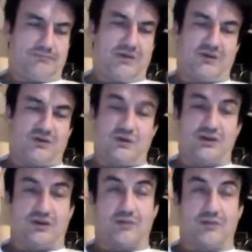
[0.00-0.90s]

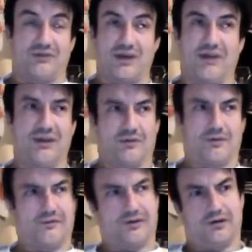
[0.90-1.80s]
dwindled to almost nothing
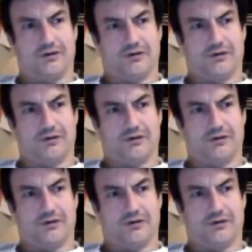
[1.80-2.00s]
over your